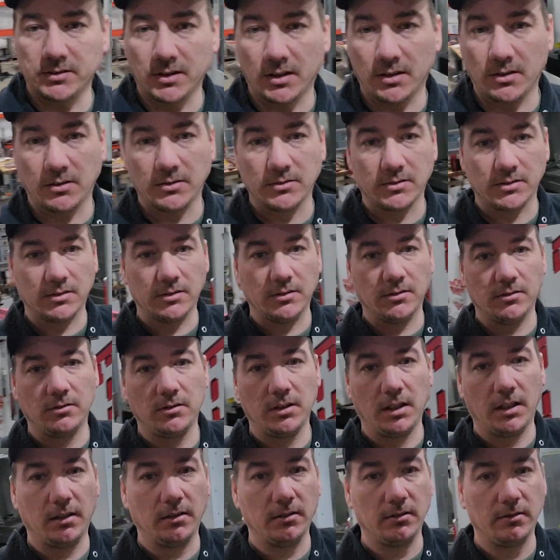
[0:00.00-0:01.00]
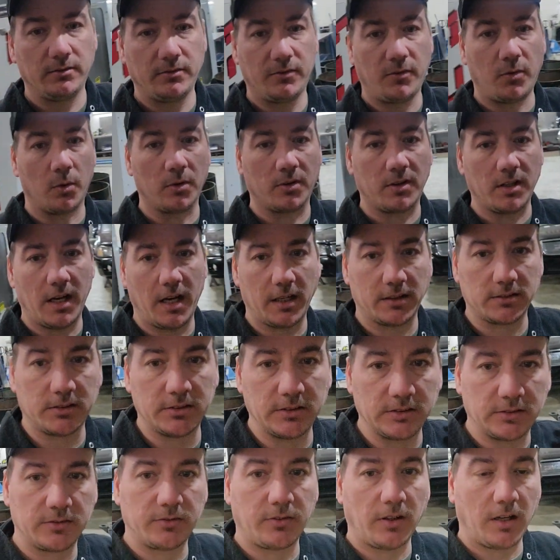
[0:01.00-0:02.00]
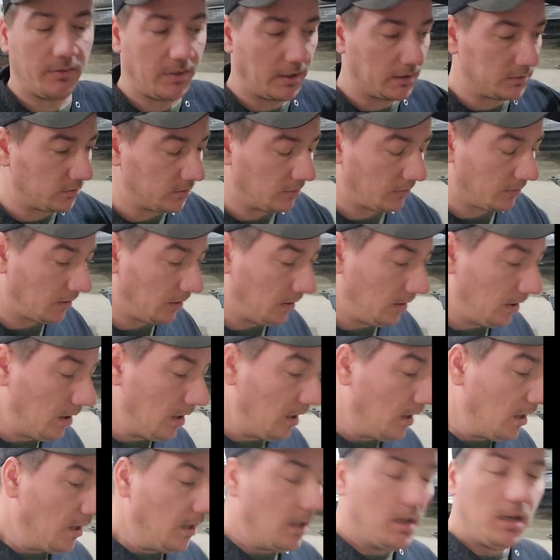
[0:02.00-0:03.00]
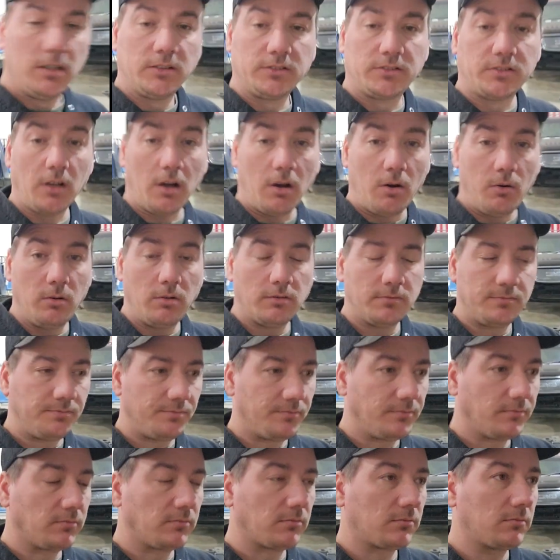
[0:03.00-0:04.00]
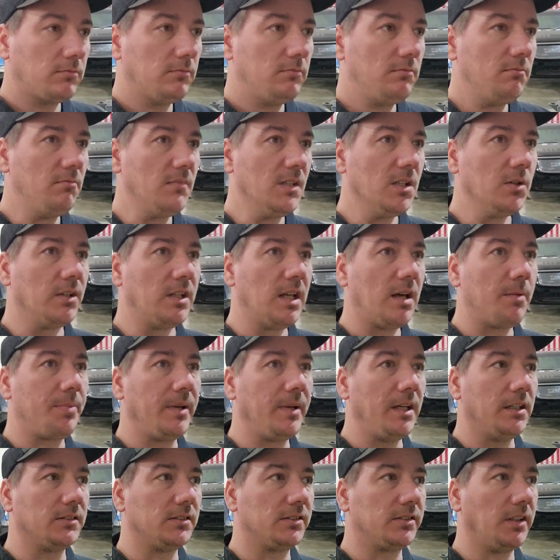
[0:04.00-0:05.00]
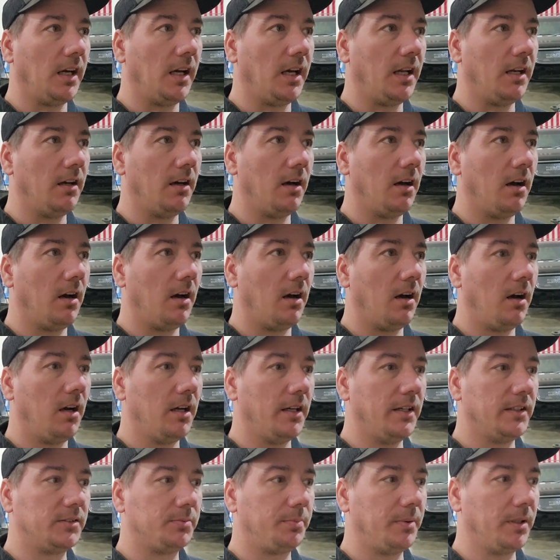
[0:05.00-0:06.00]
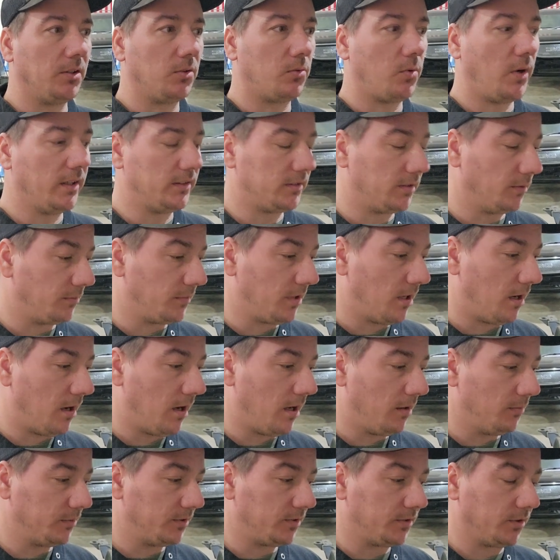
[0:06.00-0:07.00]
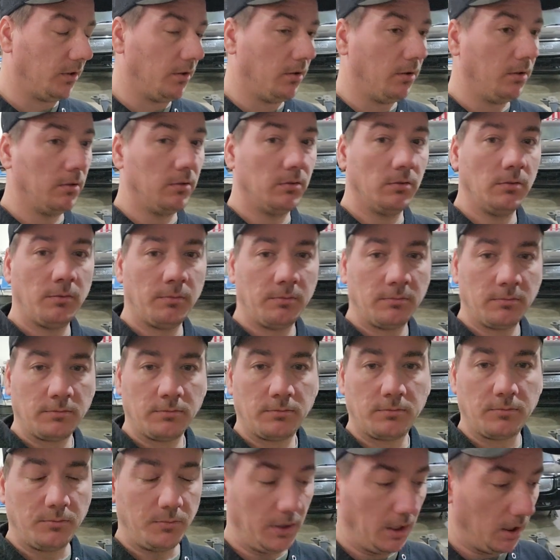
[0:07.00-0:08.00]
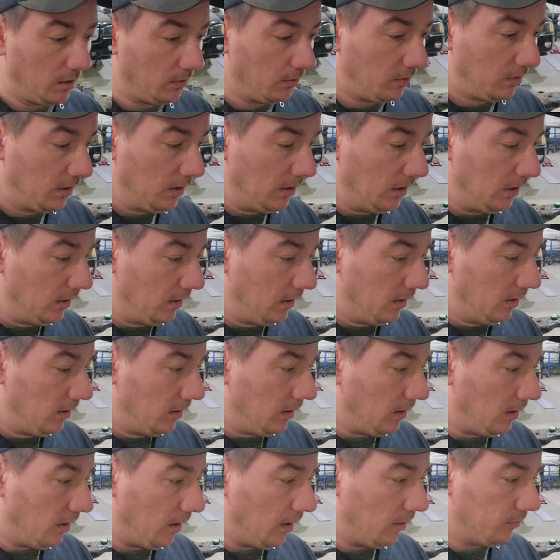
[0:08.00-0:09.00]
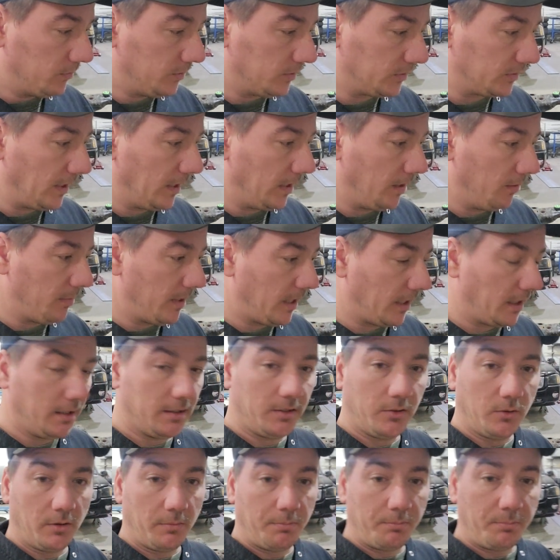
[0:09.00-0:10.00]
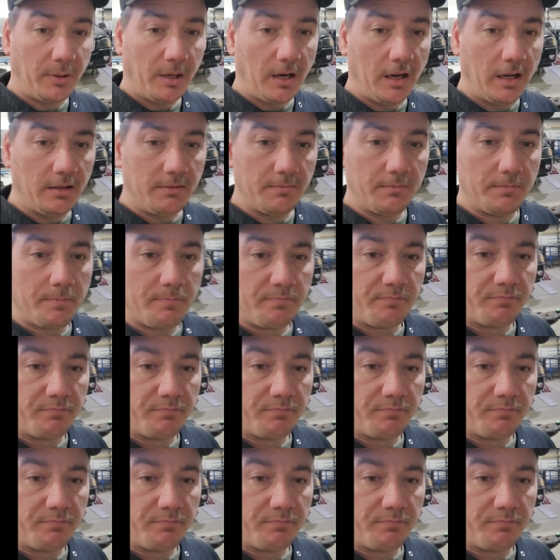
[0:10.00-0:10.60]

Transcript: centers and, and fourth axis, five axis over there. So, with that being said, uh, it's been quite some time, so, you know, I'm just getting back into it. But,